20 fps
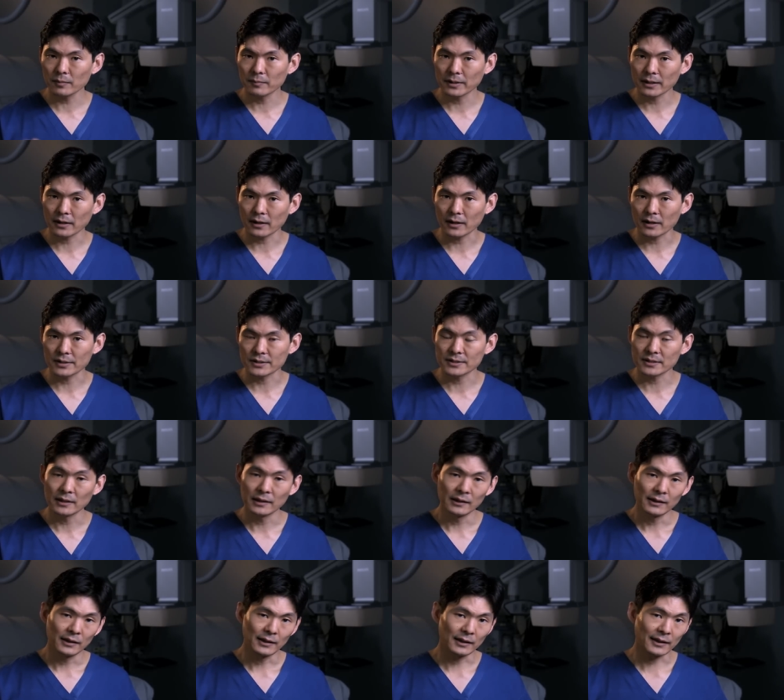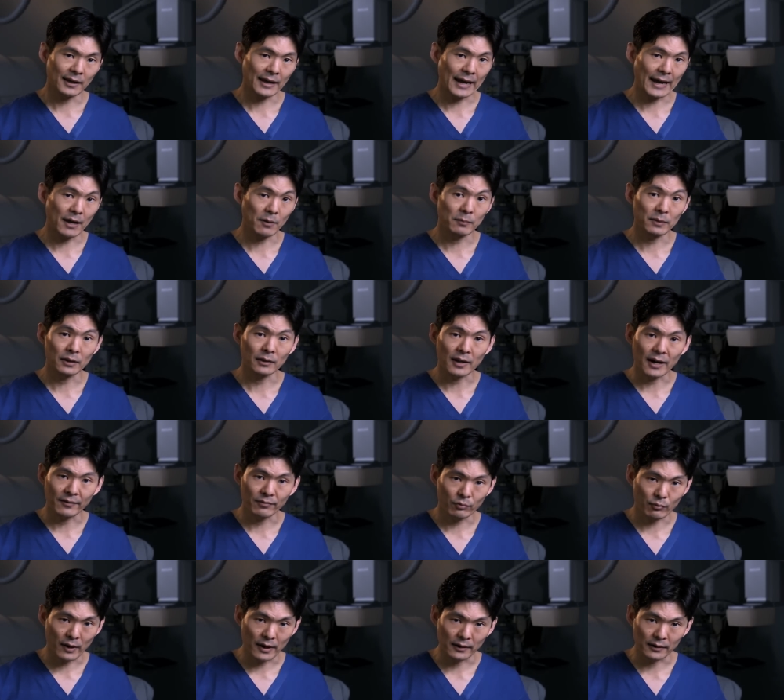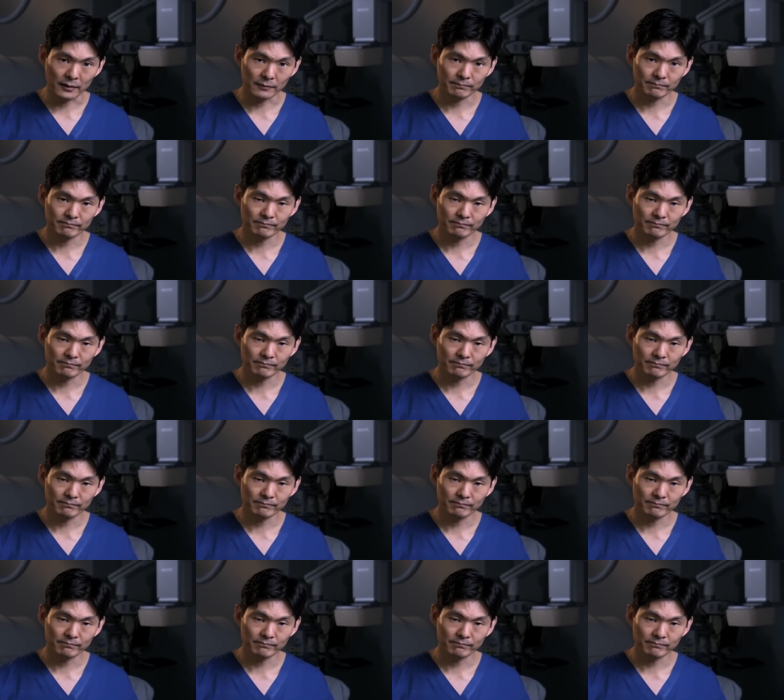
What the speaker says: because it can be life-threatening.